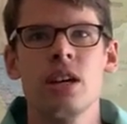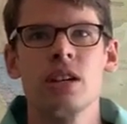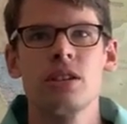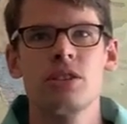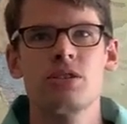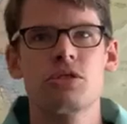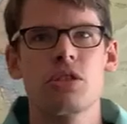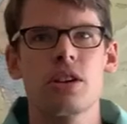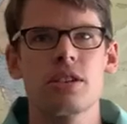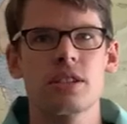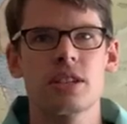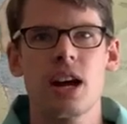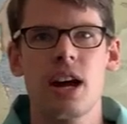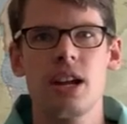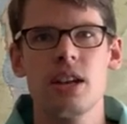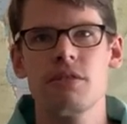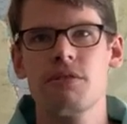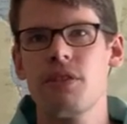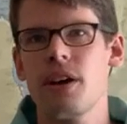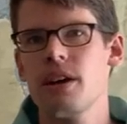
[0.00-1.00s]
to trust
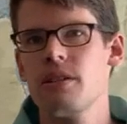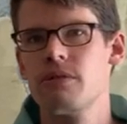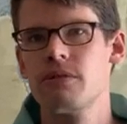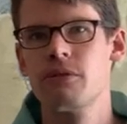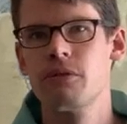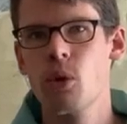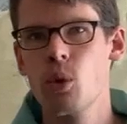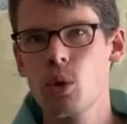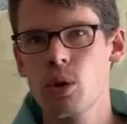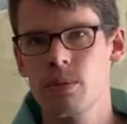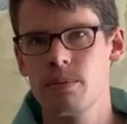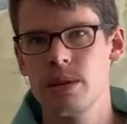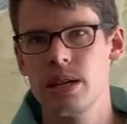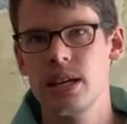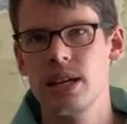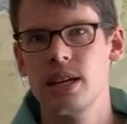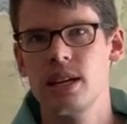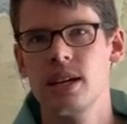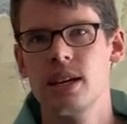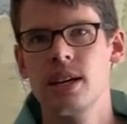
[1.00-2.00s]
God to fight for
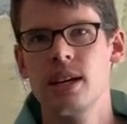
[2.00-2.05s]
me.